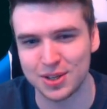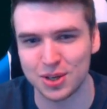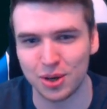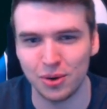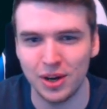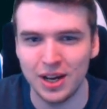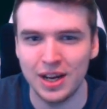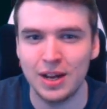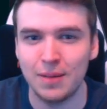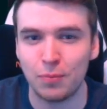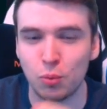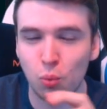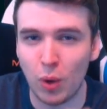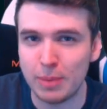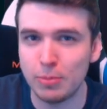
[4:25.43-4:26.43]
So
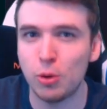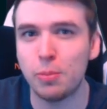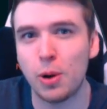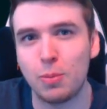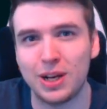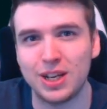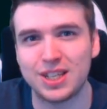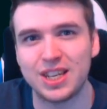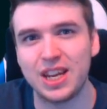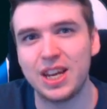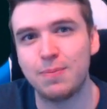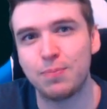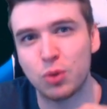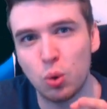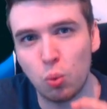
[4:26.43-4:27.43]
way more
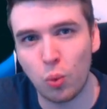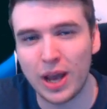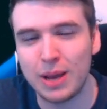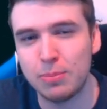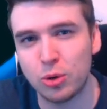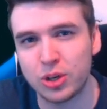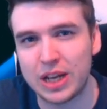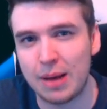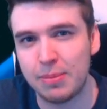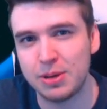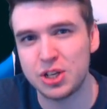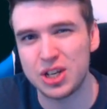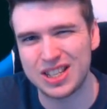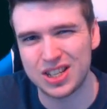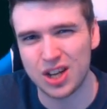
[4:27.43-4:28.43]
mobility, way more
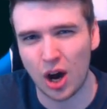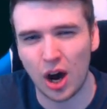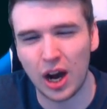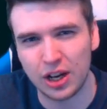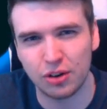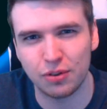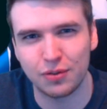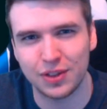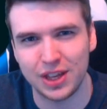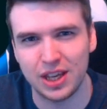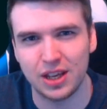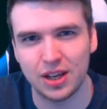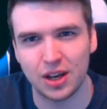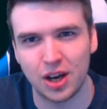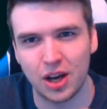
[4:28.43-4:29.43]
damage is kind of
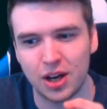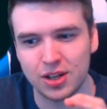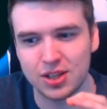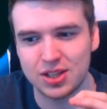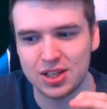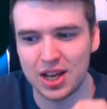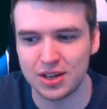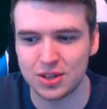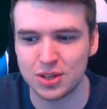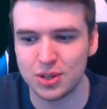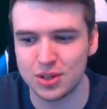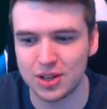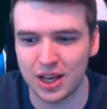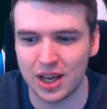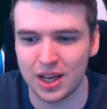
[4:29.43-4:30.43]
the
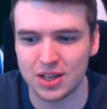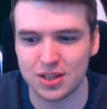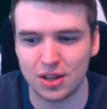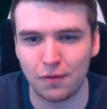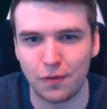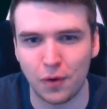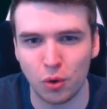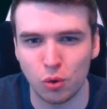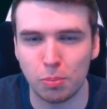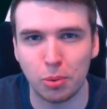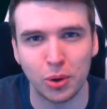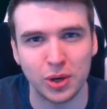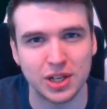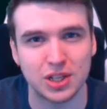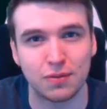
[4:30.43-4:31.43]
centers, I guess, the focal
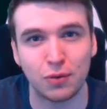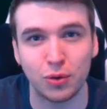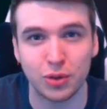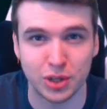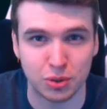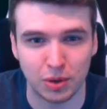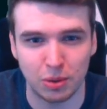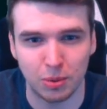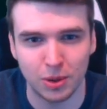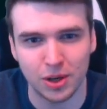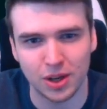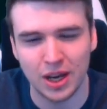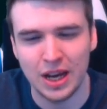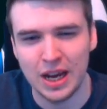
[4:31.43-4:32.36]
points for this rework.